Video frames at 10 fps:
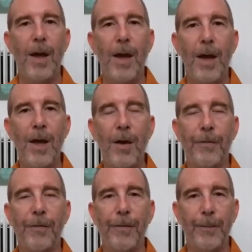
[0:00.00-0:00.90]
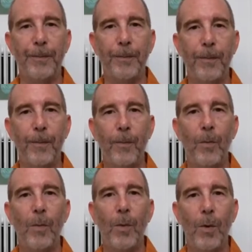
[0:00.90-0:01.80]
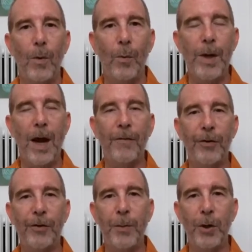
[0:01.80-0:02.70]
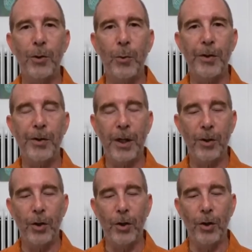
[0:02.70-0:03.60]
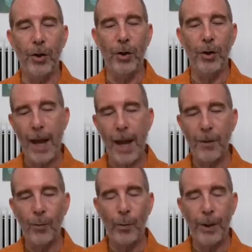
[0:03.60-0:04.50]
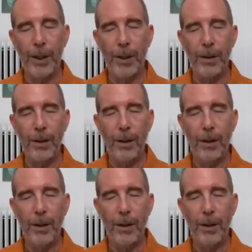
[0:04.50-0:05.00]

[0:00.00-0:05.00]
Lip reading: If we have a spiritual intention, and we